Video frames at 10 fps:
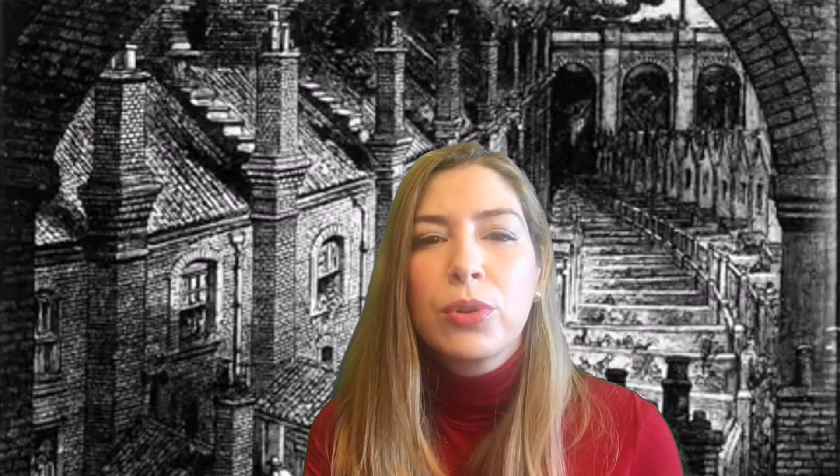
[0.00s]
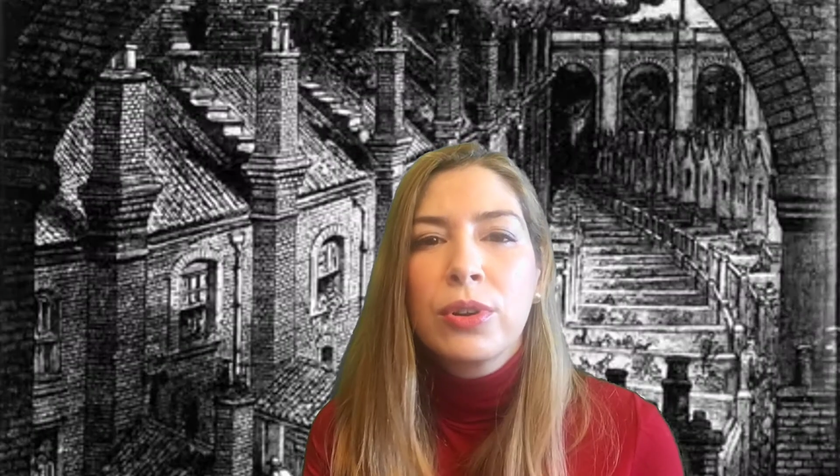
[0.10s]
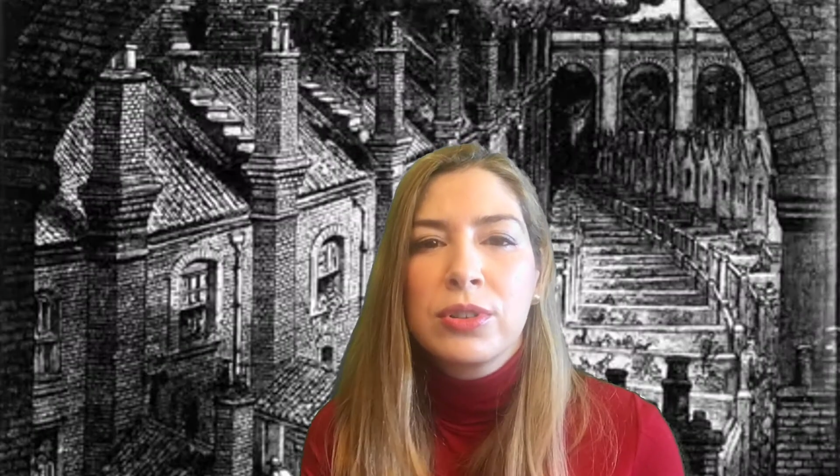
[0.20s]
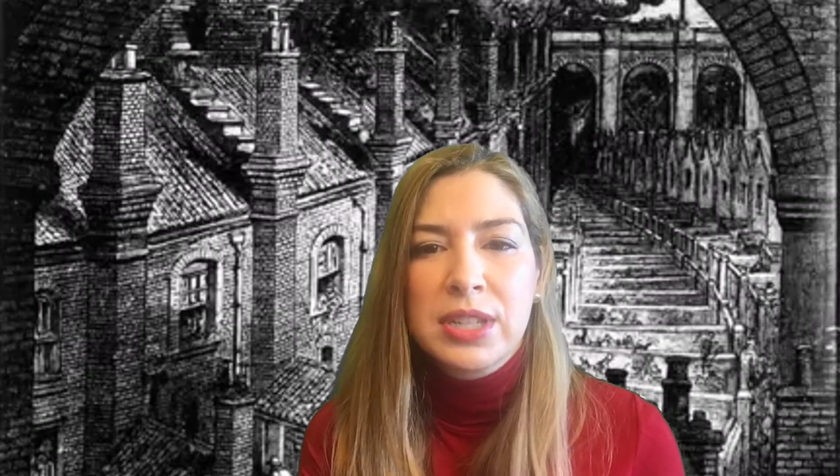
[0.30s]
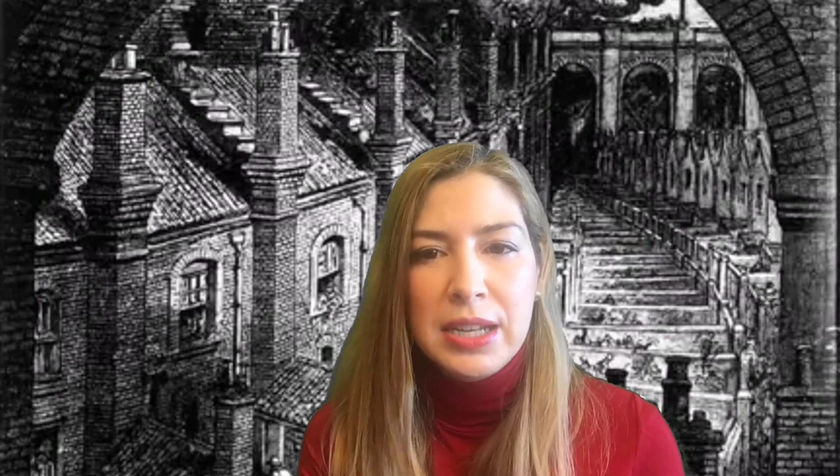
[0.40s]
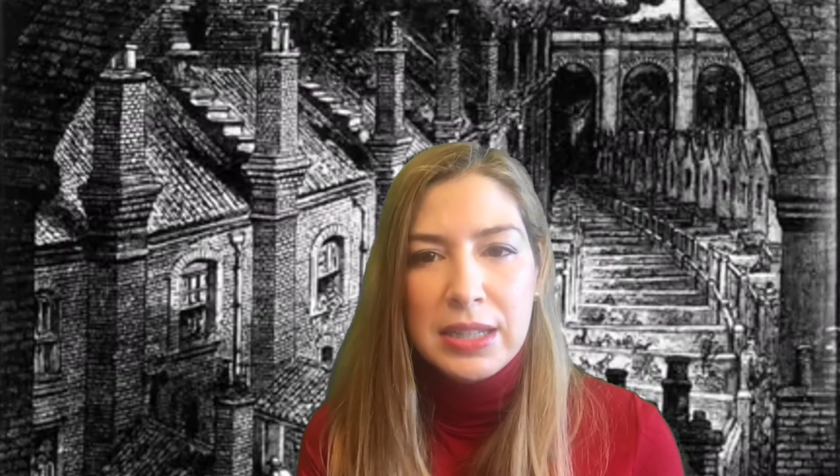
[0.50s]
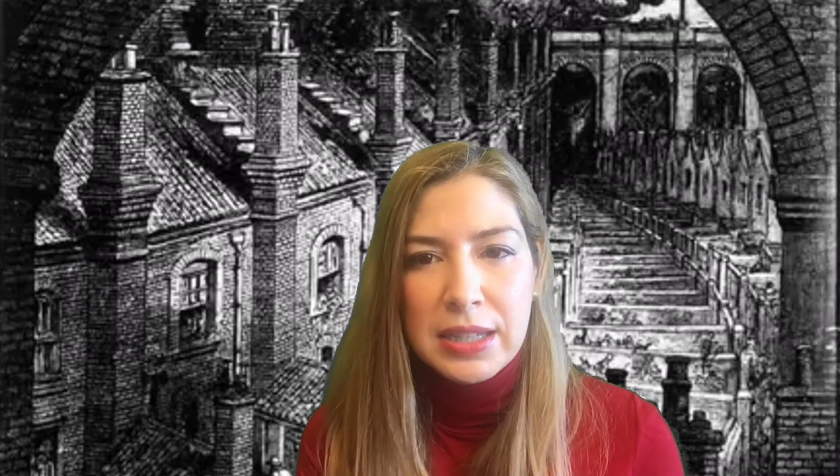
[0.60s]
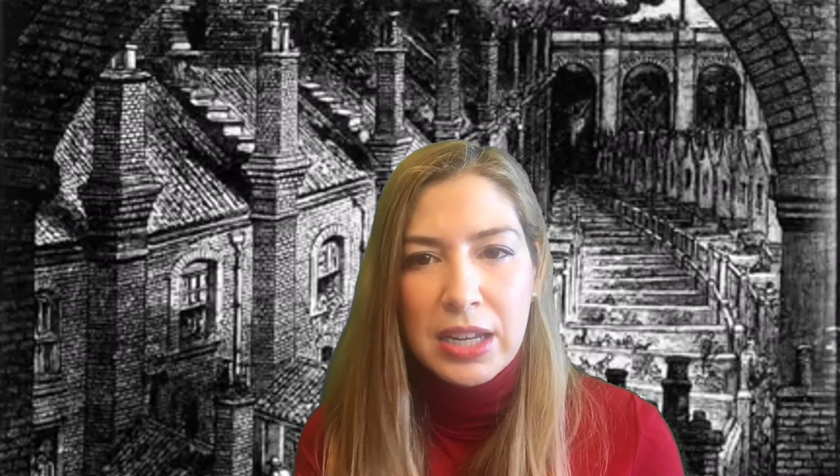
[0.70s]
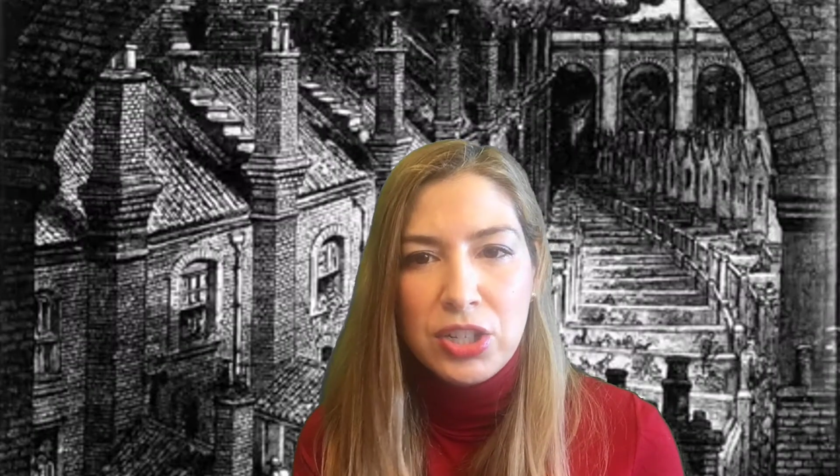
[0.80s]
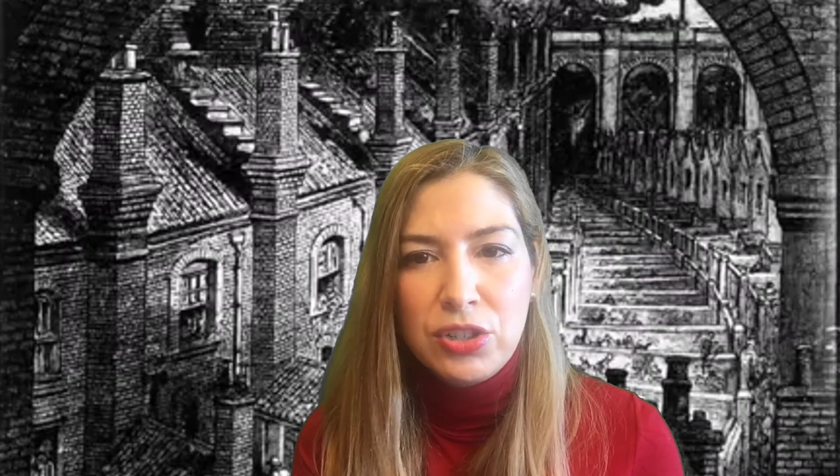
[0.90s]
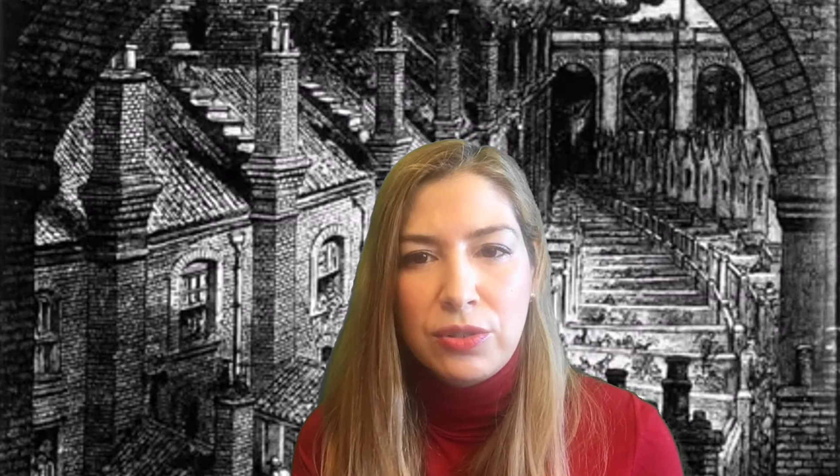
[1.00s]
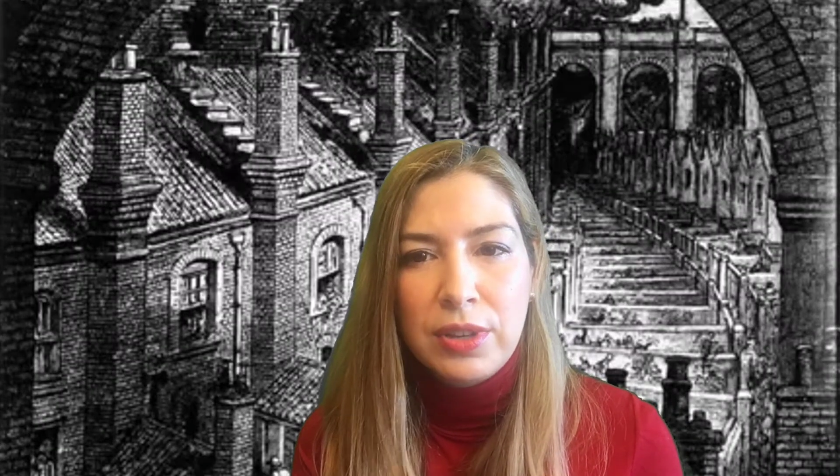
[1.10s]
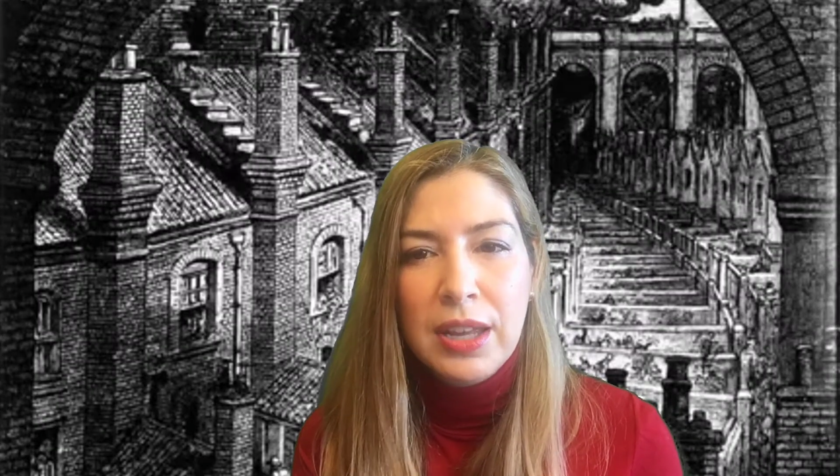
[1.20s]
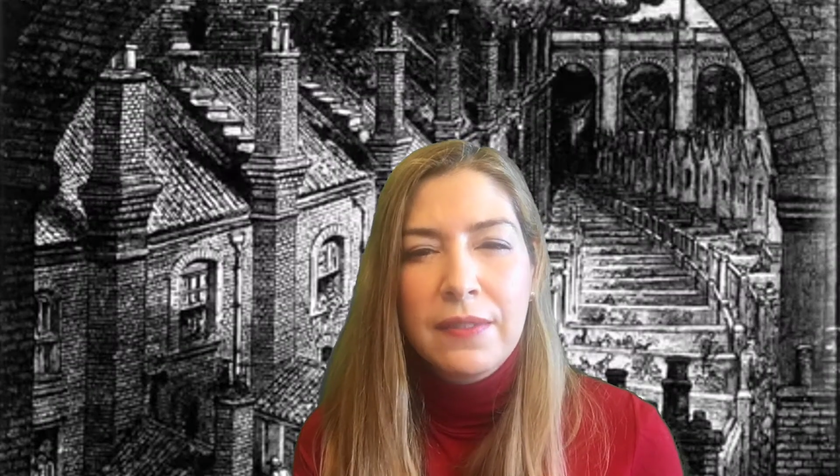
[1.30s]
poor sanitation.